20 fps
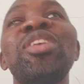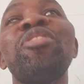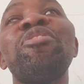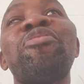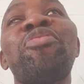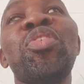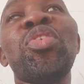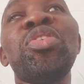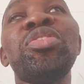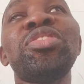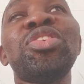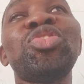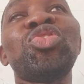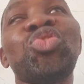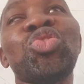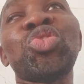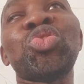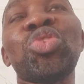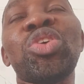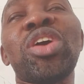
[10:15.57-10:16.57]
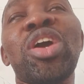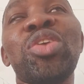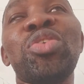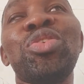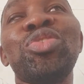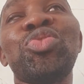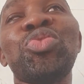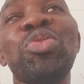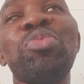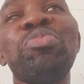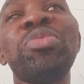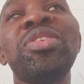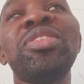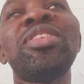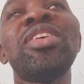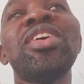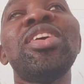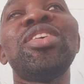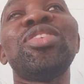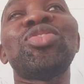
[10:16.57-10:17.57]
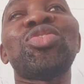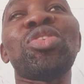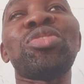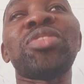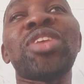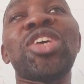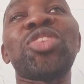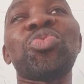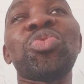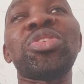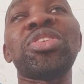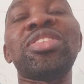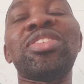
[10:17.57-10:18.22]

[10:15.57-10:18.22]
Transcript: Following instruction can also mean sometimes when